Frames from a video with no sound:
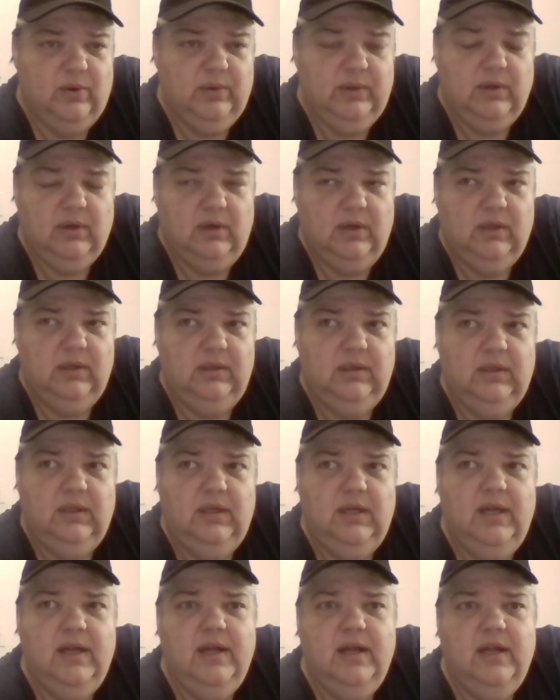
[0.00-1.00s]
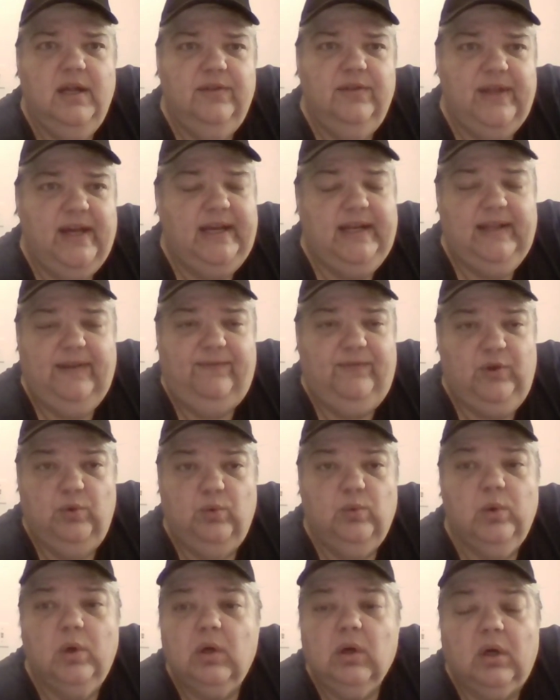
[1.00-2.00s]
on that if you
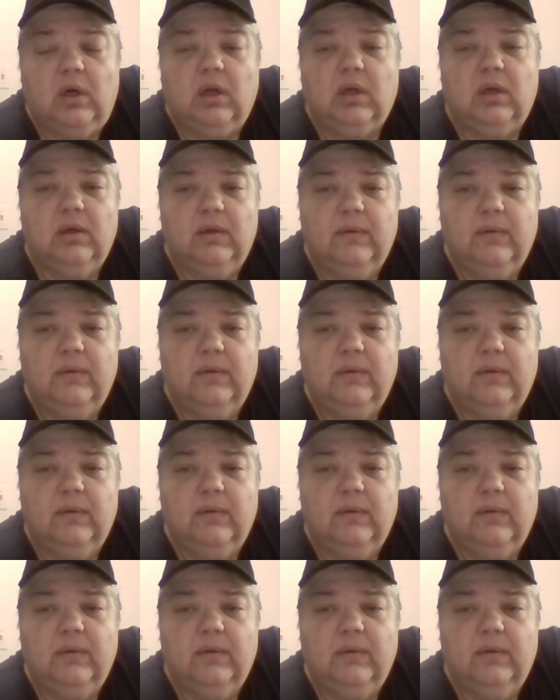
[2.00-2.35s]
work,